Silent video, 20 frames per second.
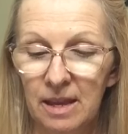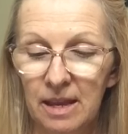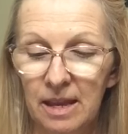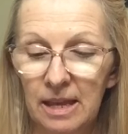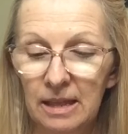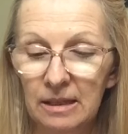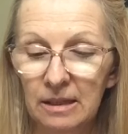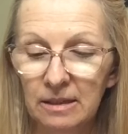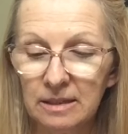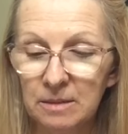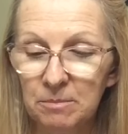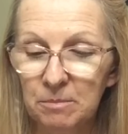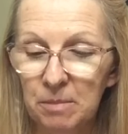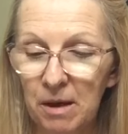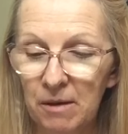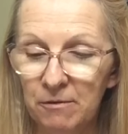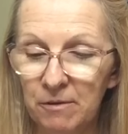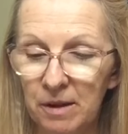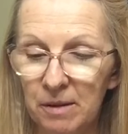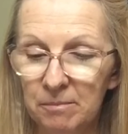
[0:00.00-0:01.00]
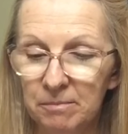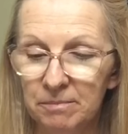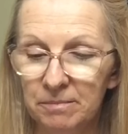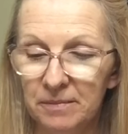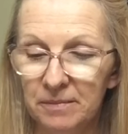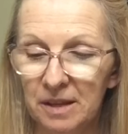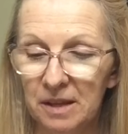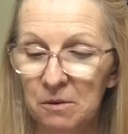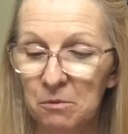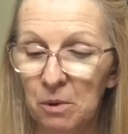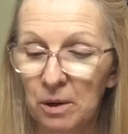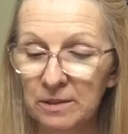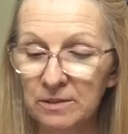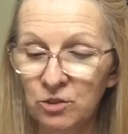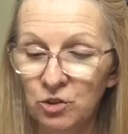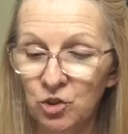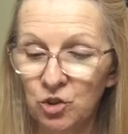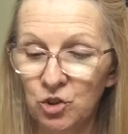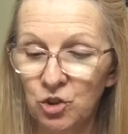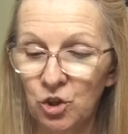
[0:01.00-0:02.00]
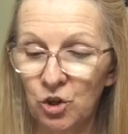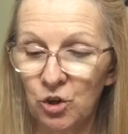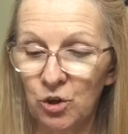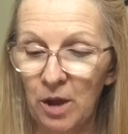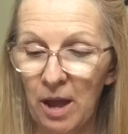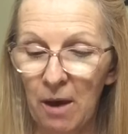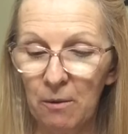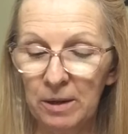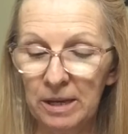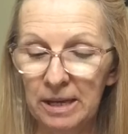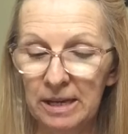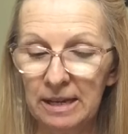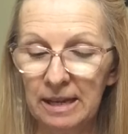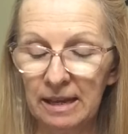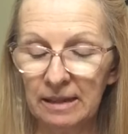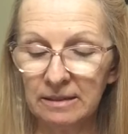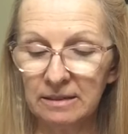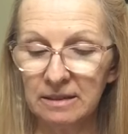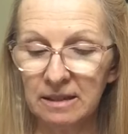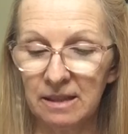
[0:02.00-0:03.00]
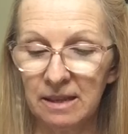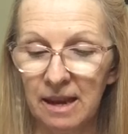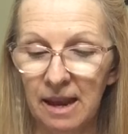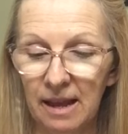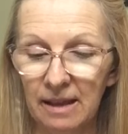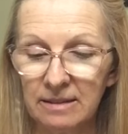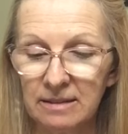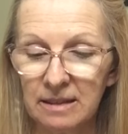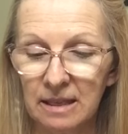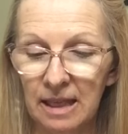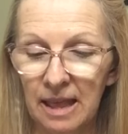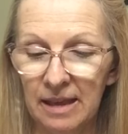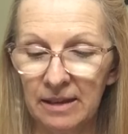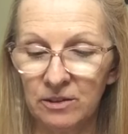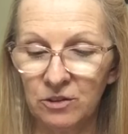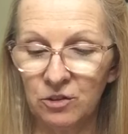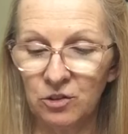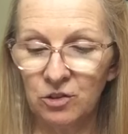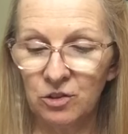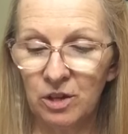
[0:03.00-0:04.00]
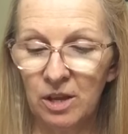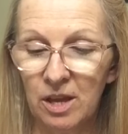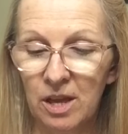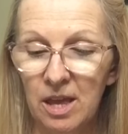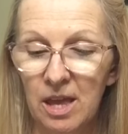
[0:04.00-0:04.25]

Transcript: He looked above him. He wasn't sure how he'd get to the next ledge.